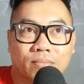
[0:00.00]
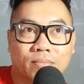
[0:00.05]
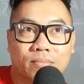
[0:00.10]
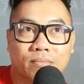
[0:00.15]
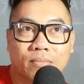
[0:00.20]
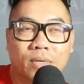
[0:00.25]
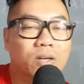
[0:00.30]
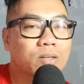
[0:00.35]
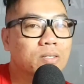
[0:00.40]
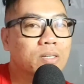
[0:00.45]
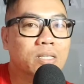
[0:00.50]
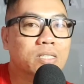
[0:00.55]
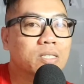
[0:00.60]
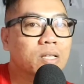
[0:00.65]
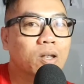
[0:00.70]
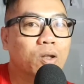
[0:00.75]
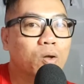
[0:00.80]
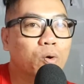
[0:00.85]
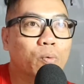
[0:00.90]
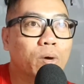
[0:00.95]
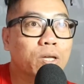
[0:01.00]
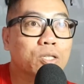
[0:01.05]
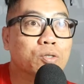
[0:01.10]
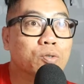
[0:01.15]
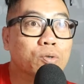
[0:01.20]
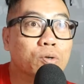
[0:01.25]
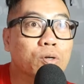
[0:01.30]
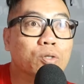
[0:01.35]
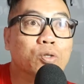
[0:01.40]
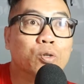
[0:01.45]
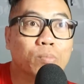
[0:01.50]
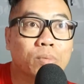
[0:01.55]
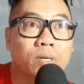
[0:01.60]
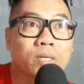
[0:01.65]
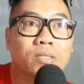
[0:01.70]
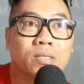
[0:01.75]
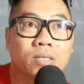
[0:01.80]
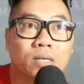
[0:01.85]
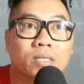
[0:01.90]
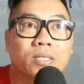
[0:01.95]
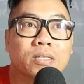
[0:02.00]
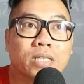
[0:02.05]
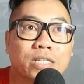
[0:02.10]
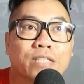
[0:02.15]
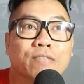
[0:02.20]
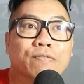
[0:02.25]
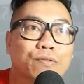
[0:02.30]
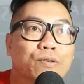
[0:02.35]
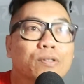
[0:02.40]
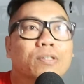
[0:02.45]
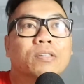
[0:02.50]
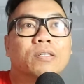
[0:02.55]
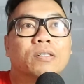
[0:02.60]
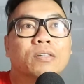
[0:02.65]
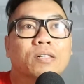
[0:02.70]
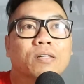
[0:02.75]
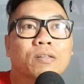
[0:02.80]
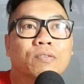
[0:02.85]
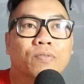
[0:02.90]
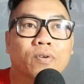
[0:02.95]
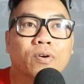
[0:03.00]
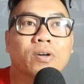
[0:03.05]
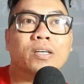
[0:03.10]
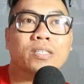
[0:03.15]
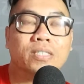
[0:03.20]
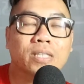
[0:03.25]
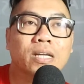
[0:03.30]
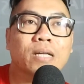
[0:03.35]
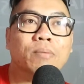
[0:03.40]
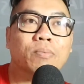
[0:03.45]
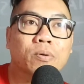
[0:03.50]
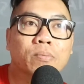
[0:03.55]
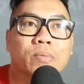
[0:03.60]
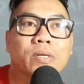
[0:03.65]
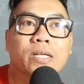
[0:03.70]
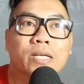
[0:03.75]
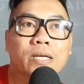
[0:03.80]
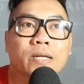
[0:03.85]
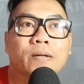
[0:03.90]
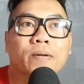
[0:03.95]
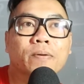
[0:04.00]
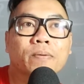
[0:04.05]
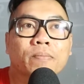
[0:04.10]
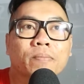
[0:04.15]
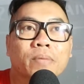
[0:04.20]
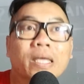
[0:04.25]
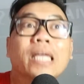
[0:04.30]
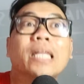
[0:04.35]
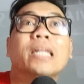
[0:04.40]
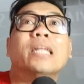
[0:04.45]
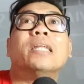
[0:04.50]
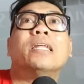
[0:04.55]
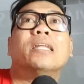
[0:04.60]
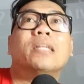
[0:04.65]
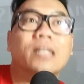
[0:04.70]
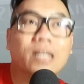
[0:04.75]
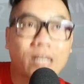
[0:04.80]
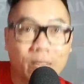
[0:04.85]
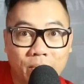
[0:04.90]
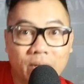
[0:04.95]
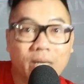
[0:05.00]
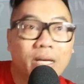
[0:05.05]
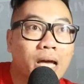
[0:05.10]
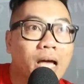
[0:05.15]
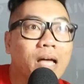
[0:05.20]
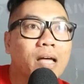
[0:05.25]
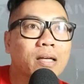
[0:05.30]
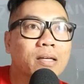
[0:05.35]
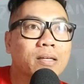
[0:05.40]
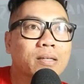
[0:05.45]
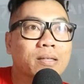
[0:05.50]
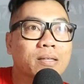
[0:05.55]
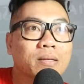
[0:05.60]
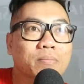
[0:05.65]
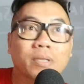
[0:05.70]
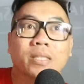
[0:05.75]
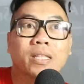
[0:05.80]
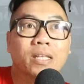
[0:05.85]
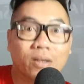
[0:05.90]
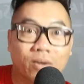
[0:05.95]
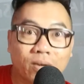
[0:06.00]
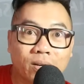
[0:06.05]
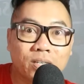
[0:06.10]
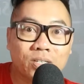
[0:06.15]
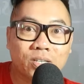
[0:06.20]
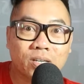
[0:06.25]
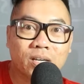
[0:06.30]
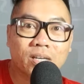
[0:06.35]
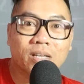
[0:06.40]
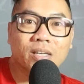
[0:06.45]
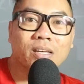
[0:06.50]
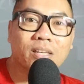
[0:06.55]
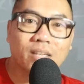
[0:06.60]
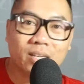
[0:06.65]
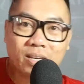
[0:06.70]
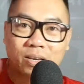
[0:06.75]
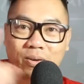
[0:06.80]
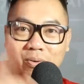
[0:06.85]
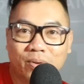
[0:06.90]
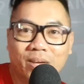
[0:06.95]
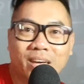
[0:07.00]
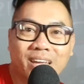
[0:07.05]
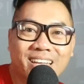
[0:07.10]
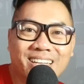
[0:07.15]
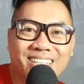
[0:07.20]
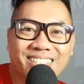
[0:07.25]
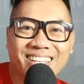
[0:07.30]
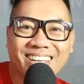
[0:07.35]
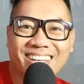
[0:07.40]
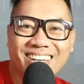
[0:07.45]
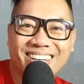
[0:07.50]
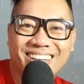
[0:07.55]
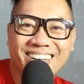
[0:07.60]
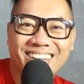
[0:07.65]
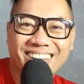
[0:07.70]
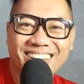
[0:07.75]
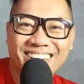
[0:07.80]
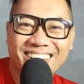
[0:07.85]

Because it's a long way to go to be successful for a stand-up comedian in America. But in Indonesia, we are instant.